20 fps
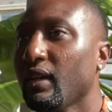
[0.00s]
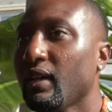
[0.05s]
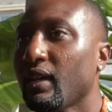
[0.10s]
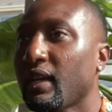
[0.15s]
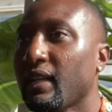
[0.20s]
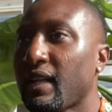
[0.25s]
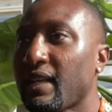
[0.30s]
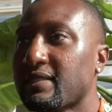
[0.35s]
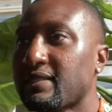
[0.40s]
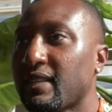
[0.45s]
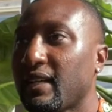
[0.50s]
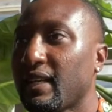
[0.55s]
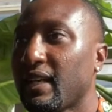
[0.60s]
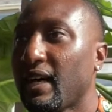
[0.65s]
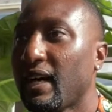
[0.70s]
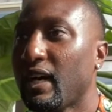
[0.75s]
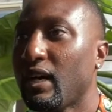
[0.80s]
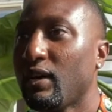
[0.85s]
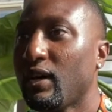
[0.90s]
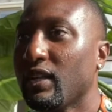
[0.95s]
And that's kind
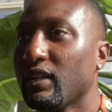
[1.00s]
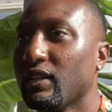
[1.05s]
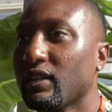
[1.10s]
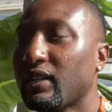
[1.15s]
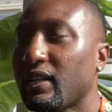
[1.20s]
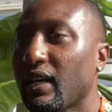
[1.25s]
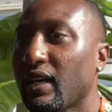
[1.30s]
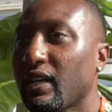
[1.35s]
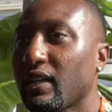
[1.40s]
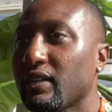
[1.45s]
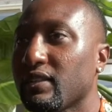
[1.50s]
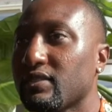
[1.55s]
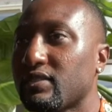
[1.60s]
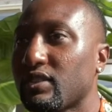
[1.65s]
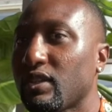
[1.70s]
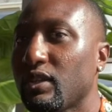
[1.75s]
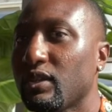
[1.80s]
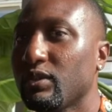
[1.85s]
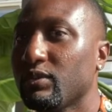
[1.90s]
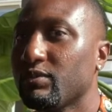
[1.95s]
of how I look at it.
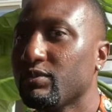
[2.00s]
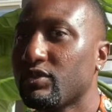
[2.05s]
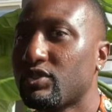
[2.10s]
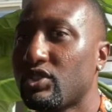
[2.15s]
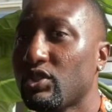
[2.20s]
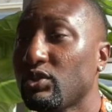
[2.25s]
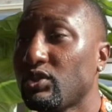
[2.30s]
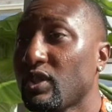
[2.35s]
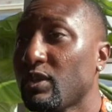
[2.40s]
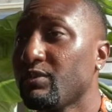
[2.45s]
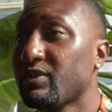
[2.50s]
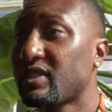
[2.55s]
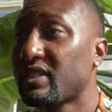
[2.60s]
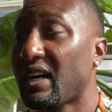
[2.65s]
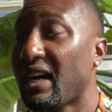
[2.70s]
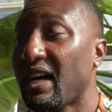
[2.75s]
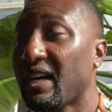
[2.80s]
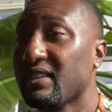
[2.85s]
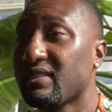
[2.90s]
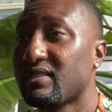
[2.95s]
So shoot them
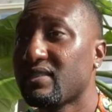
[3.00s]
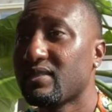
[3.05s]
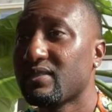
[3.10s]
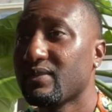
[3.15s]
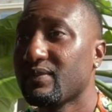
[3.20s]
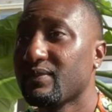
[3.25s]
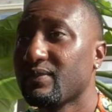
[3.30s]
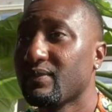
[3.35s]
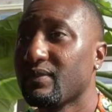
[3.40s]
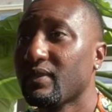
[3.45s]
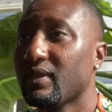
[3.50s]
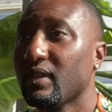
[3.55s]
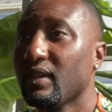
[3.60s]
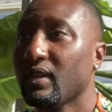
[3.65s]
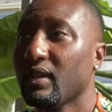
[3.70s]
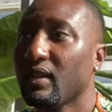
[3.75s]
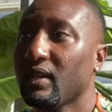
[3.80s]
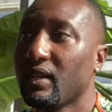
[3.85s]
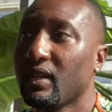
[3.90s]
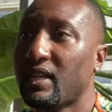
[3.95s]
shots.
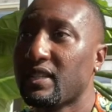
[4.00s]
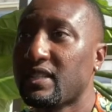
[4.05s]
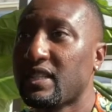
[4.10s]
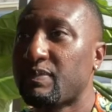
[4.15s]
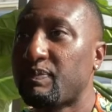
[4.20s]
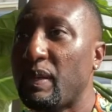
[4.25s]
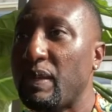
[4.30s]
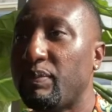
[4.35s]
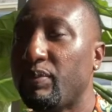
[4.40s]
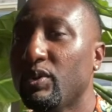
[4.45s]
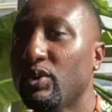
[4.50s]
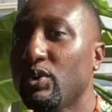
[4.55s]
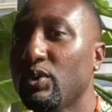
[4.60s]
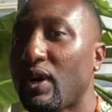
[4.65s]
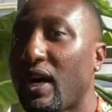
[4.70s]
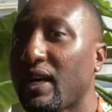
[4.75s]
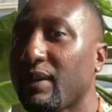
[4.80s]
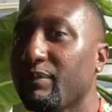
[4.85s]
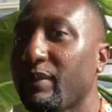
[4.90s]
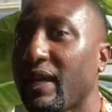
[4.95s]
Because it's people
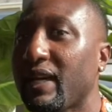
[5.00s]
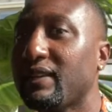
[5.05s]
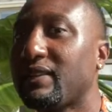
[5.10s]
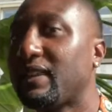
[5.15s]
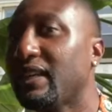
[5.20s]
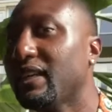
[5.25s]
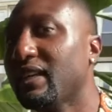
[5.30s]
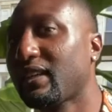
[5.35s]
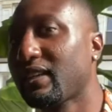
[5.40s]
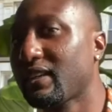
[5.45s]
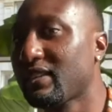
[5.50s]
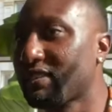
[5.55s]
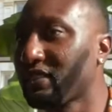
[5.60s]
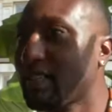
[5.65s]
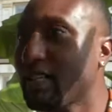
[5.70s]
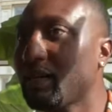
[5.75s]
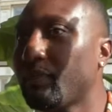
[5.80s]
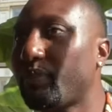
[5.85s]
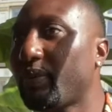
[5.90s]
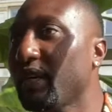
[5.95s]
who I may think is
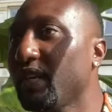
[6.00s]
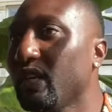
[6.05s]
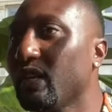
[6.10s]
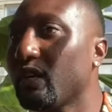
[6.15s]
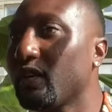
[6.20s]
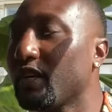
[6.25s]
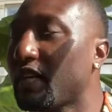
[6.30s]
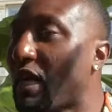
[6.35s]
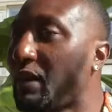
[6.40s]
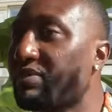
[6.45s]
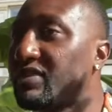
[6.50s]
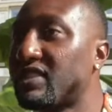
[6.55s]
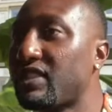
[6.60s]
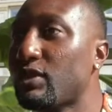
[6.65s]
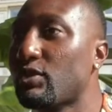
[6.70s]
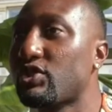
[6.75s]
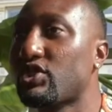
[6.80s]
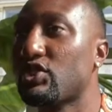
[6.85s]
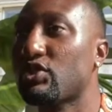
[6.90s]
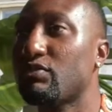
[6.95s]
up here, and I'm
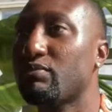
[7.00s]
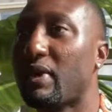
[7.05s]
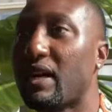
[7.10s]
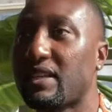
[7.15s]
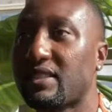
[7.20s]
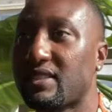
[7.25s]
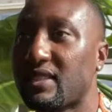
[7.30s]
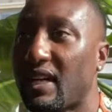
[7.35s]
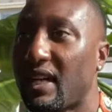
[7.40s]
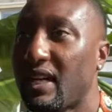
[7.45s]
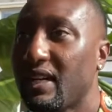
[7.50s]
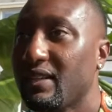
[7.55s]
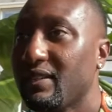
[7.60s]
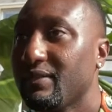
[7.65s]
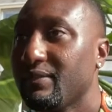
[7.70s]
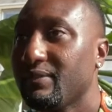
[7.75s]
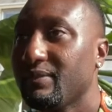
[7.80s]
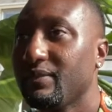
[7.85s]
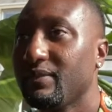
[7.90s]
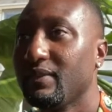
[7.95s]
still shooting my shot,
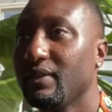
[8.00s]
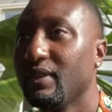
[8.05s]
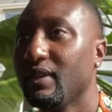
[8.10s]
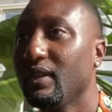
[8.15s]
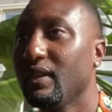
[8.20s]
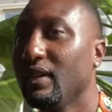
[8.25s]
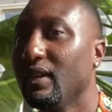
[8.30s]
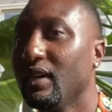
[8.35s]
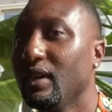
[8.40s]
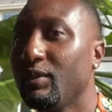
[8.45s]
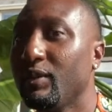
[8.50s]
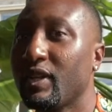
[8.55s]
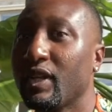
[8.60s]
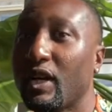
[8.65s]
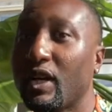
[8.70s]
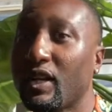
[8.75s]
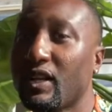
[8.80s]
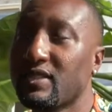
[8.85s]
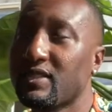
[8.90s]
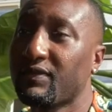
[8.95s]

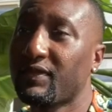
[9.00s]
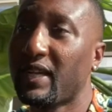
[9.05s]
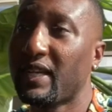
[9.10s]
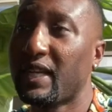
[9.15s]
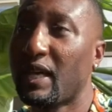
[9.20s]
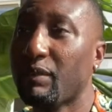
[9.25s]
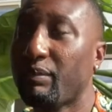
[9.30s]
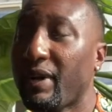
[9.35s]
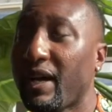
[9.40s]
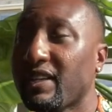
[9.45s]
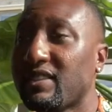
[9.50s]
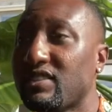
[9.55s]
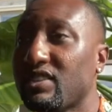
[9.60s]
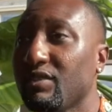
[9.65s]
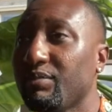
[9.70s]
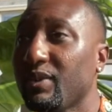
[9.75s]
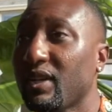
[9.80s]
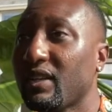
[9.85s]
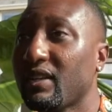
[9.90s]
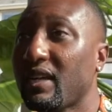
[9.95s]
regardless if they get back
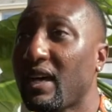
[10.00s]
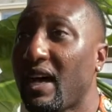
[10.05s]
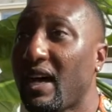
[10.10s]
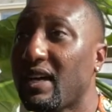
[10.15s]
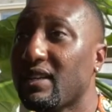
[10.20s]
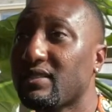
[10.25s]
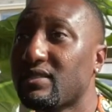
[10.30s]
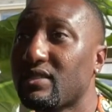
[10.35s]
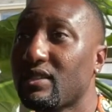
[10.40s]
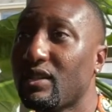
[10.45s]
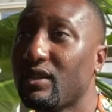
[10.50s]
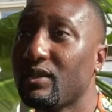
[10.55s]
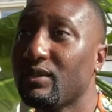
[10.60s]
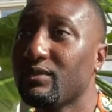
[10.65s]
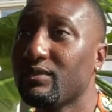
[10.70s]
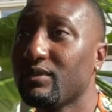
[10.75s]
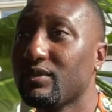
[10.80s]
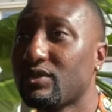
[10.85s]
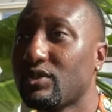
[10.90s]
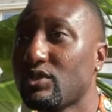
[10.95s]
to me or not. So
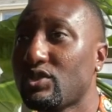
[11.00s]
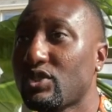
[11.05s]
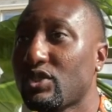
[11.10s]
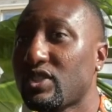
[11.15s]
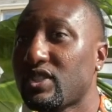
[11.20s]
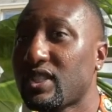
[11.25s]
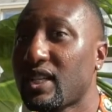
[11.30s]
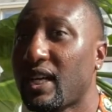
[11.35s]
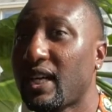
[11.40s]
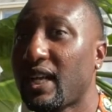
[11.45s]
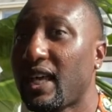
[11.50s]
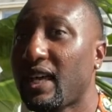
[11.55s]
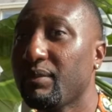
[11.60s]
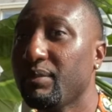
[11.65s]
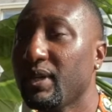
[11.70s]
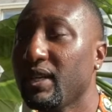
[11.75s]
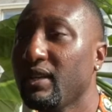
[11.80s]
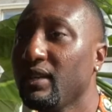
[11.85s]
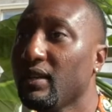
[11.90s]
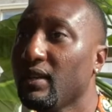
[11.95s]
shoot your shot at me,